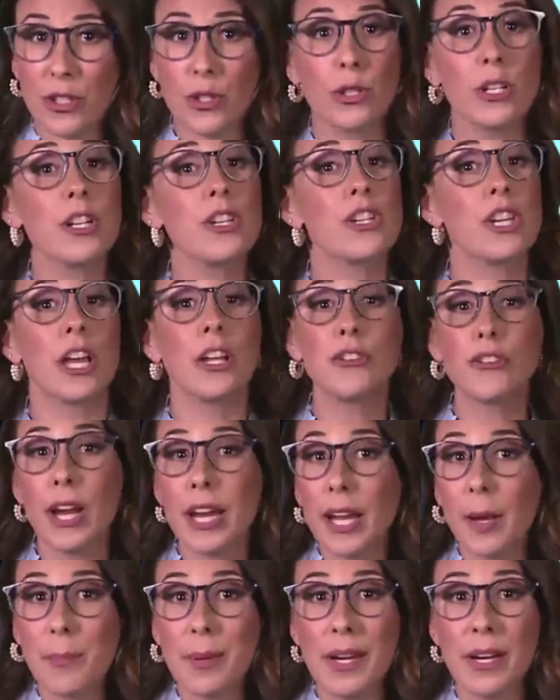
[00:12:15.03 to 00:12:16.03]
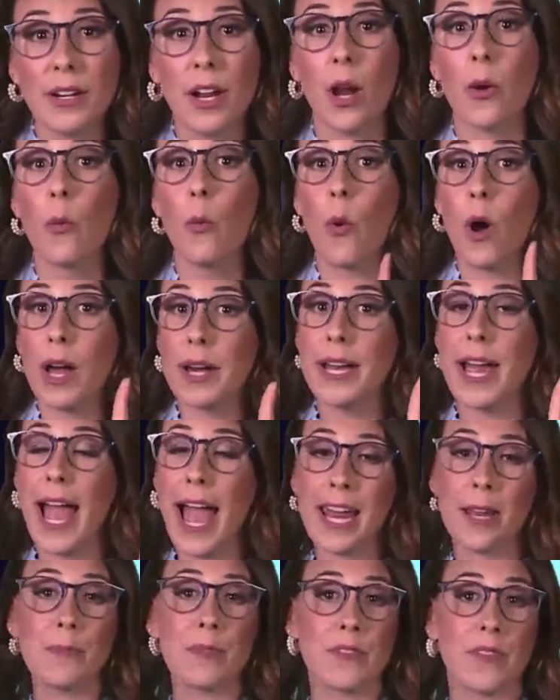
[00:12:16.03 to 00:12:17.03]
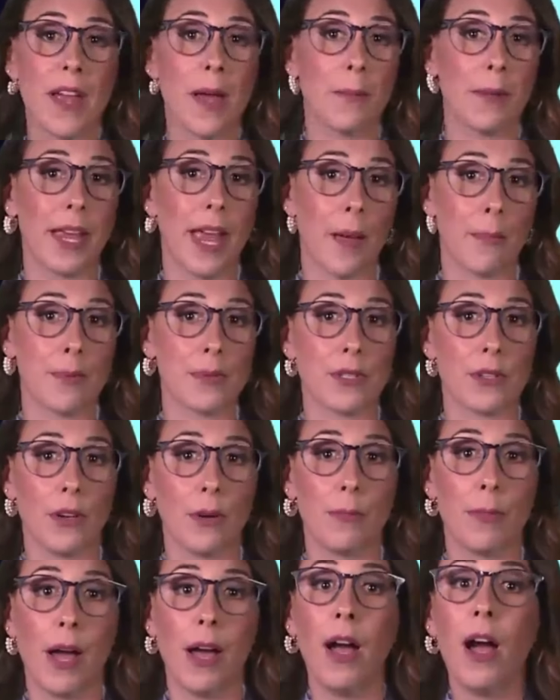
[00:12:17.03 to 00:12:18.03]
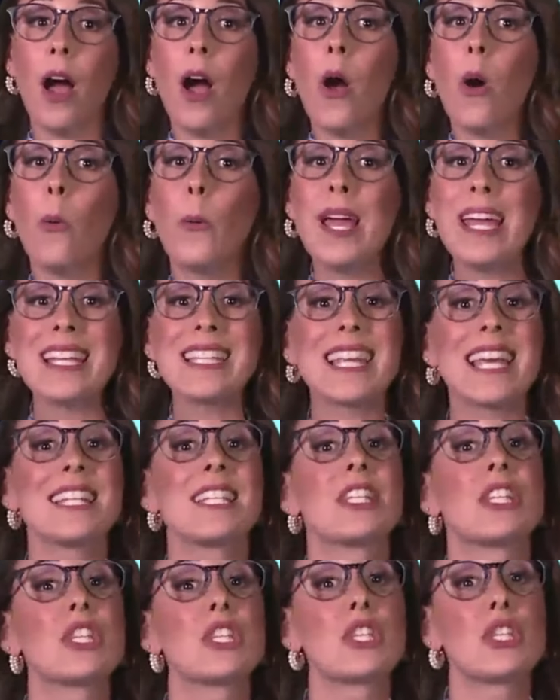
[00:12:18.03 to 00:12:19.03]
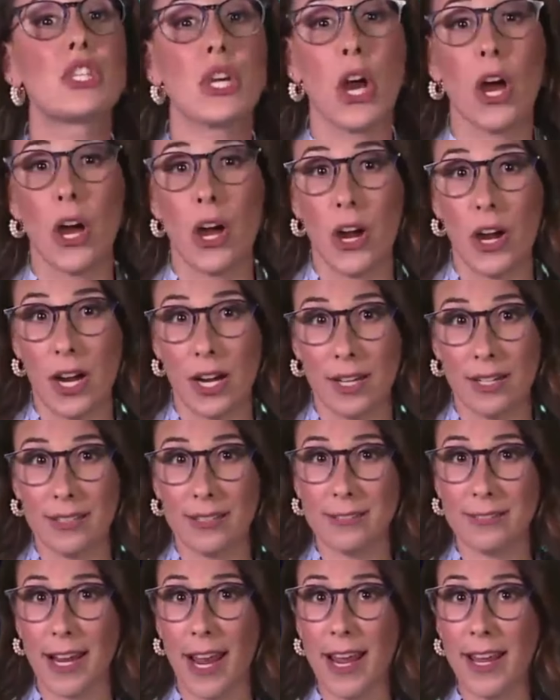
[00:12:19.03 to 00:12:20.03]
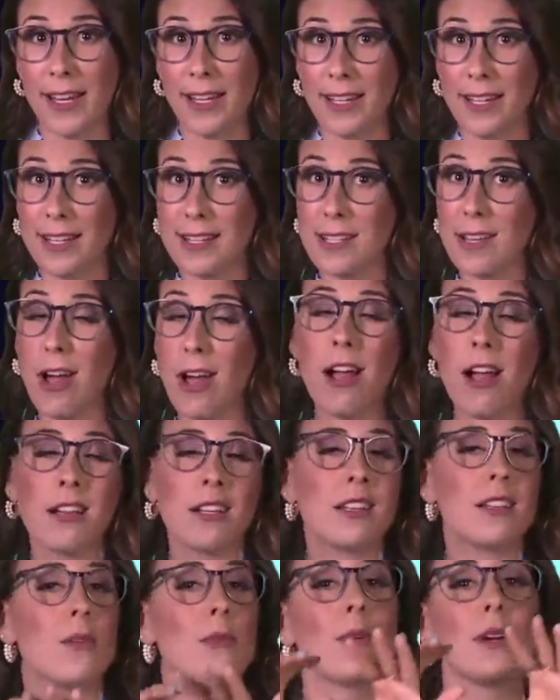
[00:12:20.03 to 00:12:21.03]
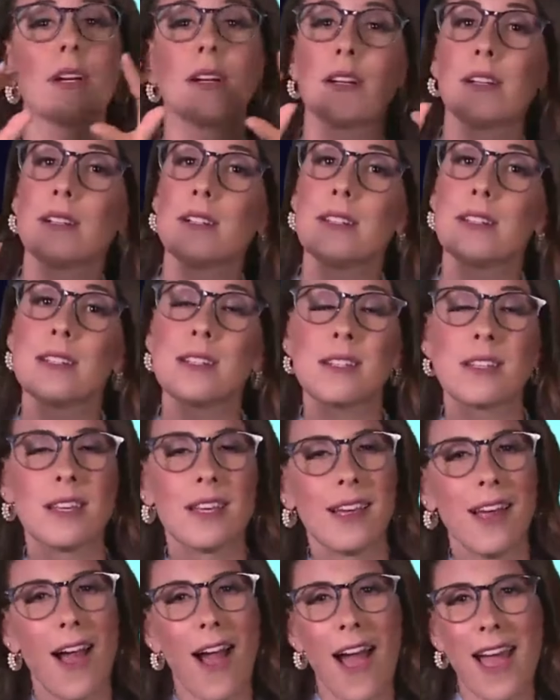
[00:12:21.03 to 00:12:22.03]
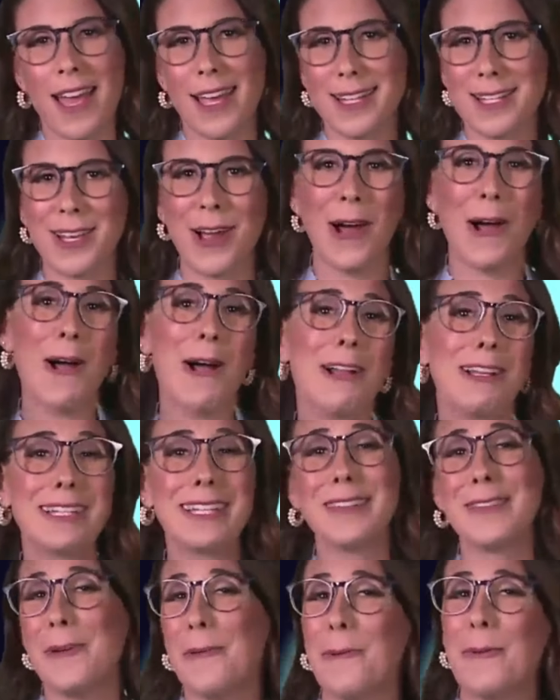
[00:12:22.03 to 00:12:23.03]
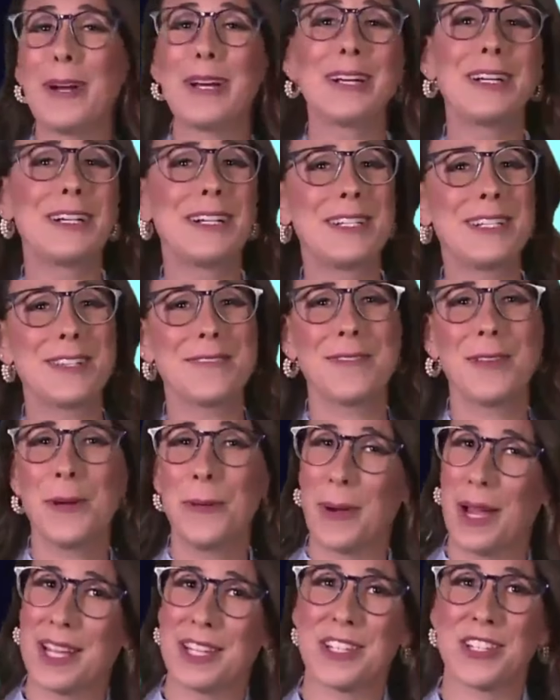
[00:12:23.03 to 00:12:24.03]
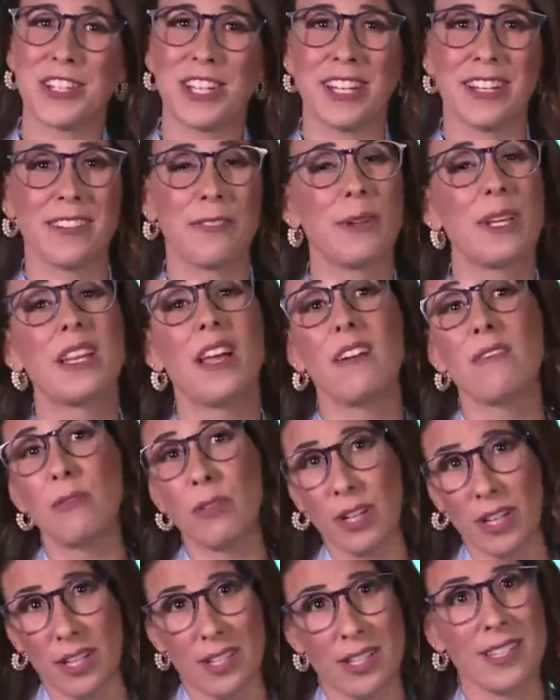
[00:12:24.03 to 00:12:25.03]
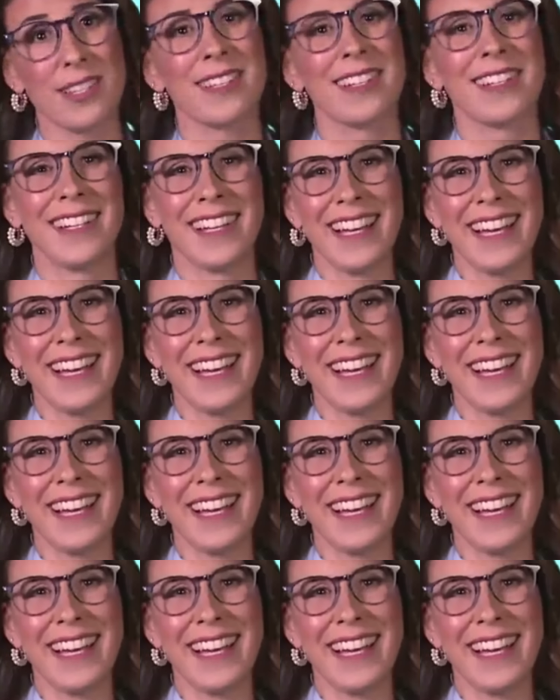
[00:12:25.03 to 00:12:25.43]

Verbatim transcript: Sure, Sheldrake appeared on one Addams Family episode, but we said star, right? It's all in the words. It's all in the words of the question. We love words.